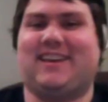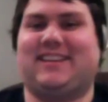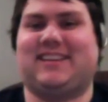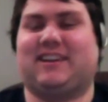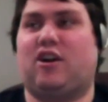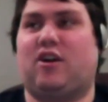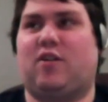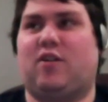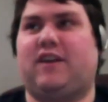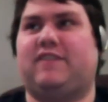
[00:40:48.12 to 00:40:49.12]
oh, if I
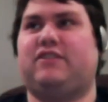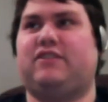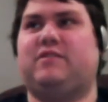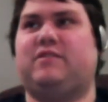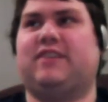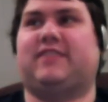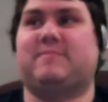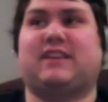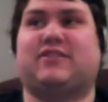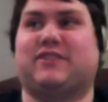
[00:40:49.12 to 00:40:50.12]
do this, then I'm
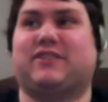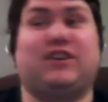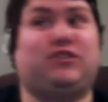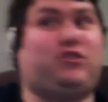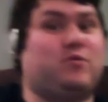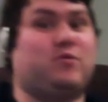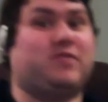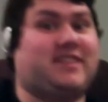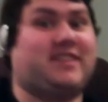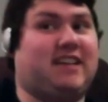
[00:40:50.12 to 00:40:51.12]
actually doing the
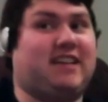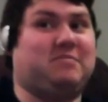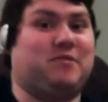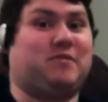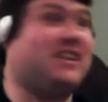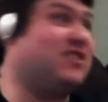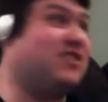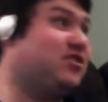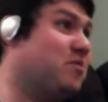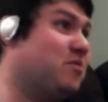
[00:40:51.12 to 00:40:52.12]
dance moves. They just don't know
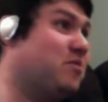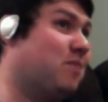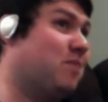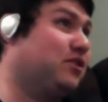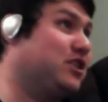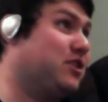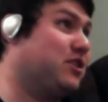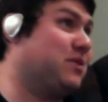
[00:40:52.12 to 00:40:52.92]
I'm not really doing it.